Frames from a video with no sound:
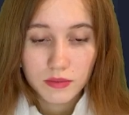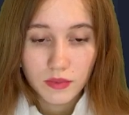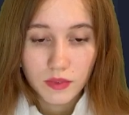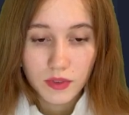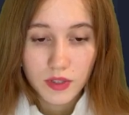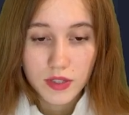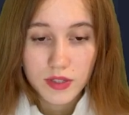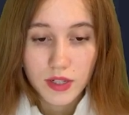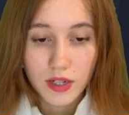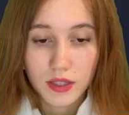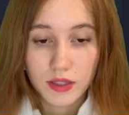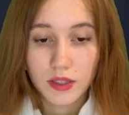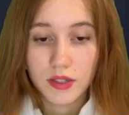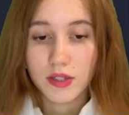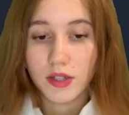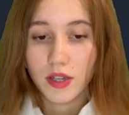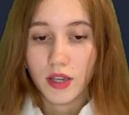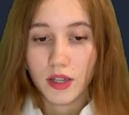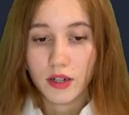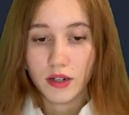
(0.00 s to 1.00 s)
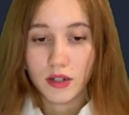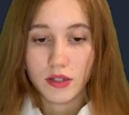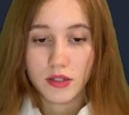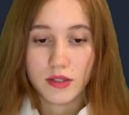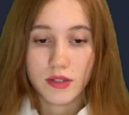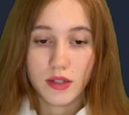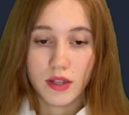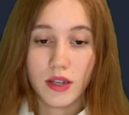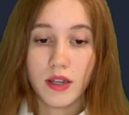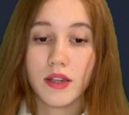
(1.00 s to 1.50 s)
The second indicator
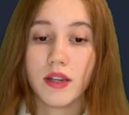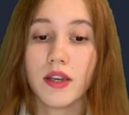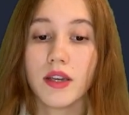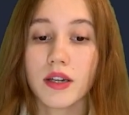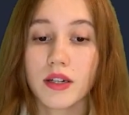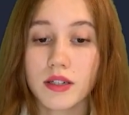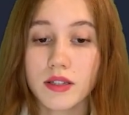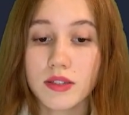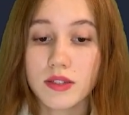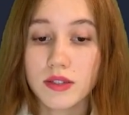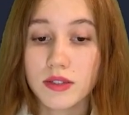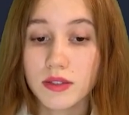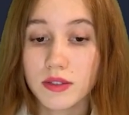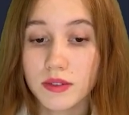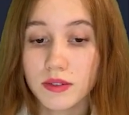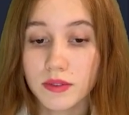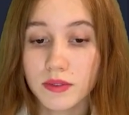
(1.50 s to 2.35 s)
is ADX,